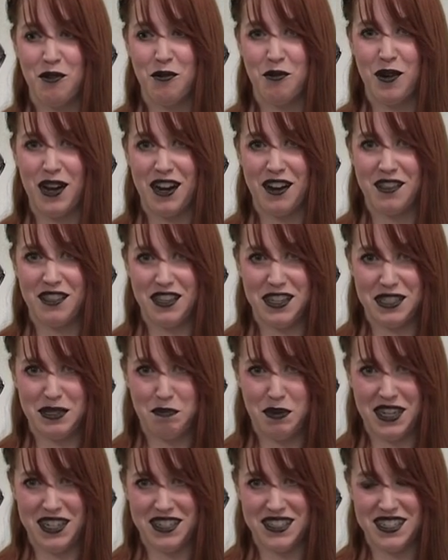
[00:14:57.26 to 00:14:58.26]
where these
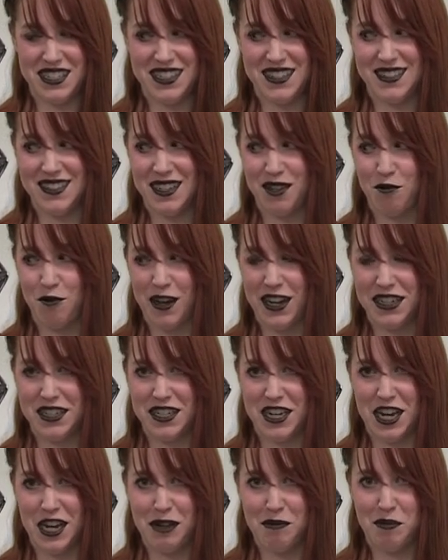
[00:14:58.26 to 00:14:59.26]
pieces
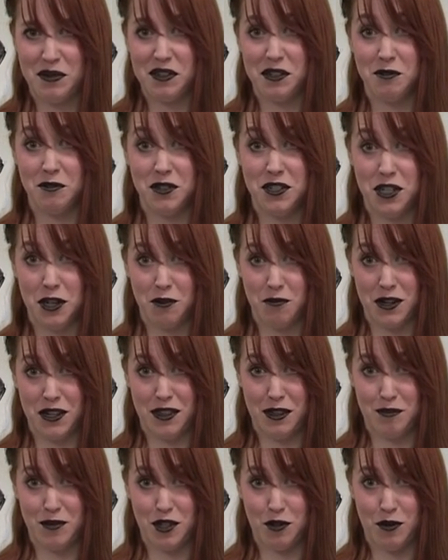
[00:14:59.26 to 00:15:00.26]
wind up. You don't
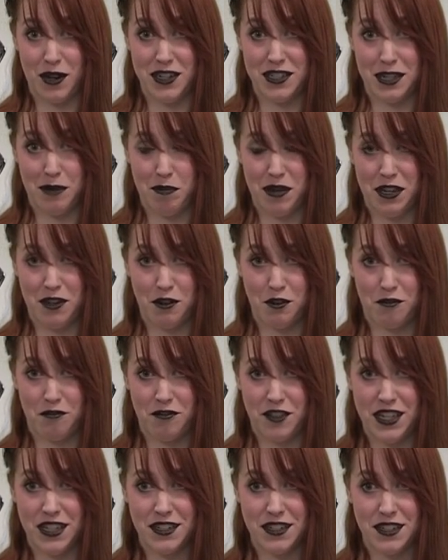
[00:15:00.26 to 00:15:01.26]
want them to wind up in your
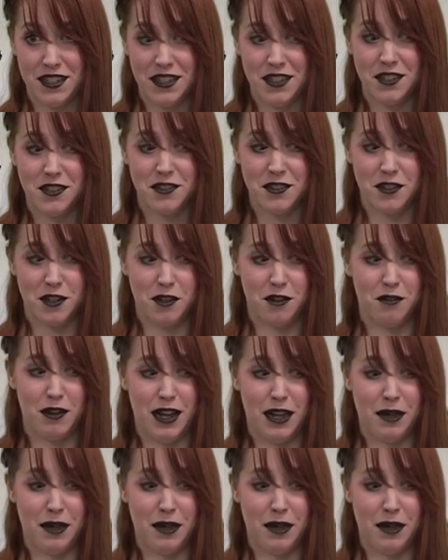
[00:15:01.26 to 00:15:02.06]
feet. So